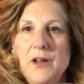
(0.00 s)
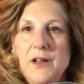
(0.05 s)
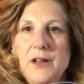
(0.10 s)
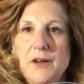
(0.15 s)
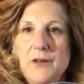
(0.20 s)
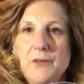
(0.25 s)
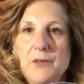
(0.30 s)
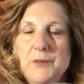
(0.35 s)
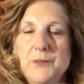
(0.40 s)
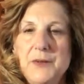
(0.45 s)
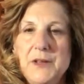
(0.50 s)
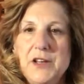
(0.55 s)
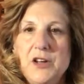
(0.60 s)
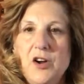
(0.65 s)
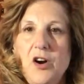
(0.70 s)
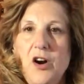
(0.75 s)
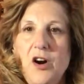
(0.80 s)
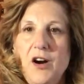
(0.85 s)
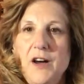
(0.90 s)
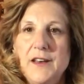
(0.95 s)
it would be
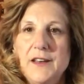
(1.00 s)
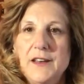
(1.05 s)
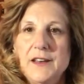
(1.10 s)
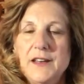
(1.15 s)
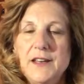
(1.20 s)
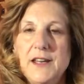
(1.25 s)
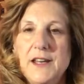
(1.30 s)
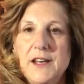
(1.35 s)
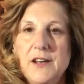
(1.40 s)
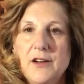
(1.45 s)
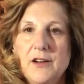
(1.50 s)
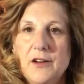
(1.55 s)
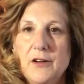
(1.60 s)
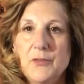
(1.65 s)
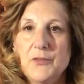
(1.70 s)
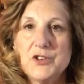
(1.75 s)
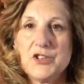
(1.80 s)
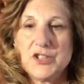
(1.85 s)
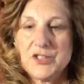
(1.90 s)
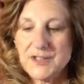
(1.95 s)
caught in here,
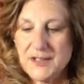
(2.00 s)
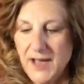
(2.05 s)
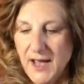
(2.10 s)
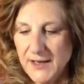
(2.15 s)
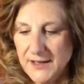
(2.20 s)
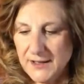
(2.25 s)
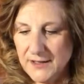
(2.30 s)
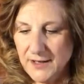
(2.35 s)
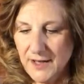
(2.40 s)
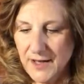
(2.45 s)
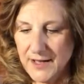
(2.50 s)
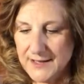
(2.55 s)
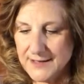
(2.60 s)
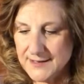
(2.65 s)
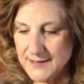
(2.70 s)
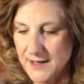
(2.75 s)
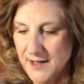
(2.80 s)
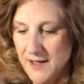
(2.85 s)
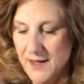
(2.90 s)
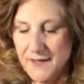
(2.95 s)
which is kind of nice.